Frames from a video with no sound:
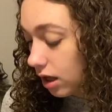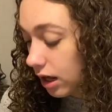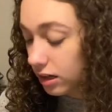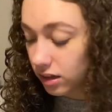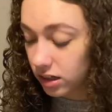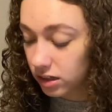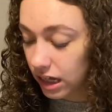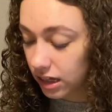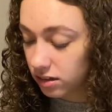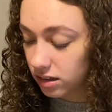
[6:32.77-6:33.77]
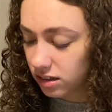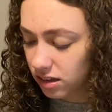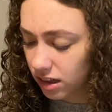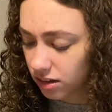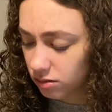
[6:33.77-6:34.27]
And it like, I guess it's
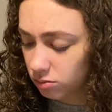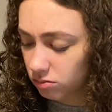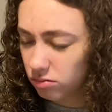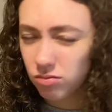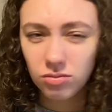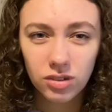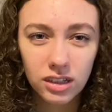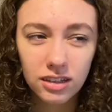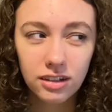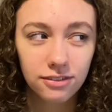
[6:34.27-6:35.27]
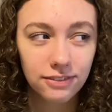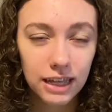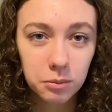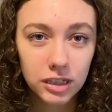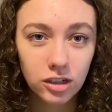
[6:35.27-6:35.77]
like, is it a
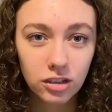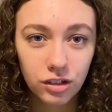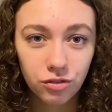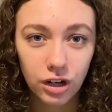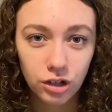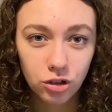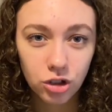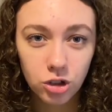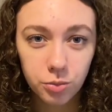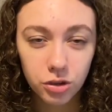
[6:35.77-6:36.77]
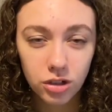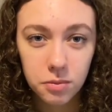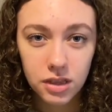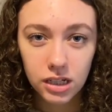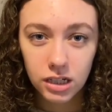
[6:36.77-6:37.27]
family or like friend group or
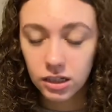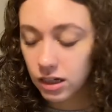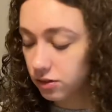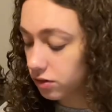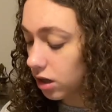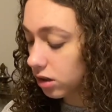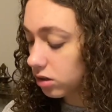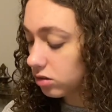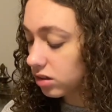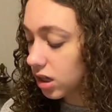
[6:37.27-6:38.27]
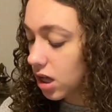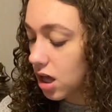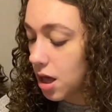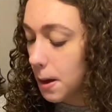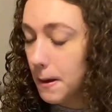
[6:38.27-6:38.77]
something that it follows?
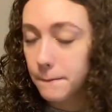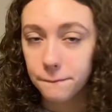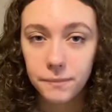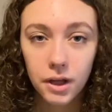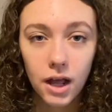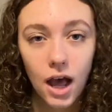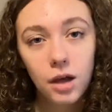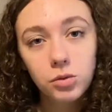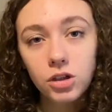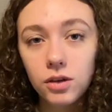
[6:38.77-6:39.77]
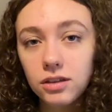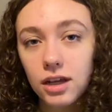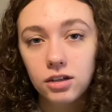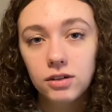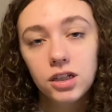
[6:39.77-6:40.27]
But I'm so
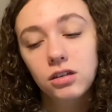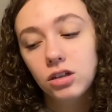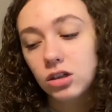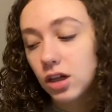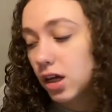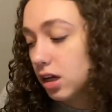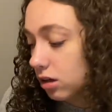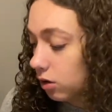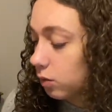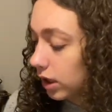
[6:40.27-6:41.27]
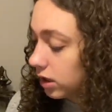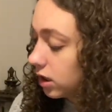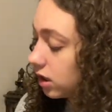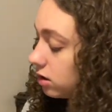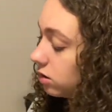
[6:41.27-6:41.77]
excited to read this series. I cannot wait to
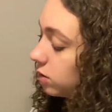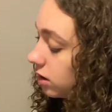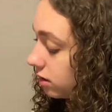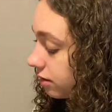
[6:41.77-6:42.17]
get to it.